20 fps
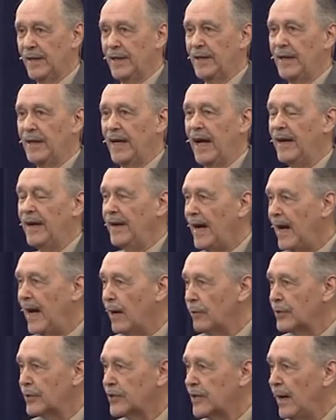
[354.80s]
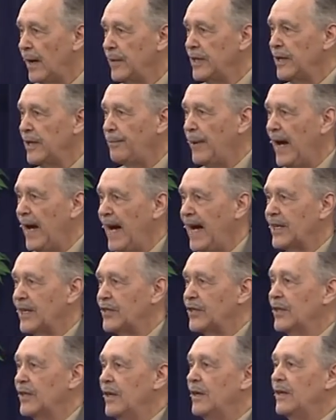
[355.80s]
and now was coming to
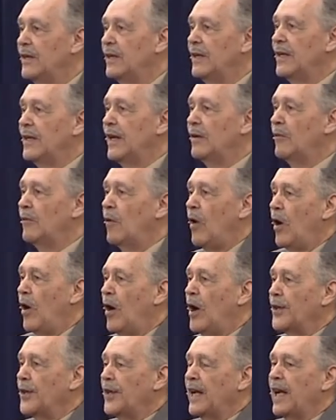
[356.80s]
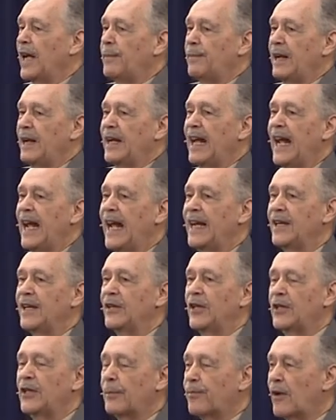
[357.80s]
pass. And all that had been hidden
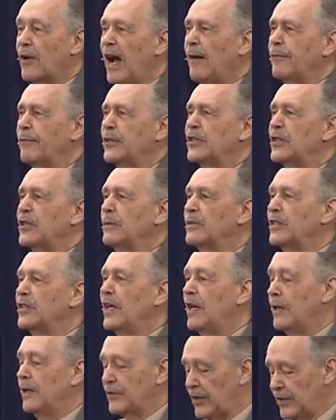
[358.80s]
that the prophets themselves,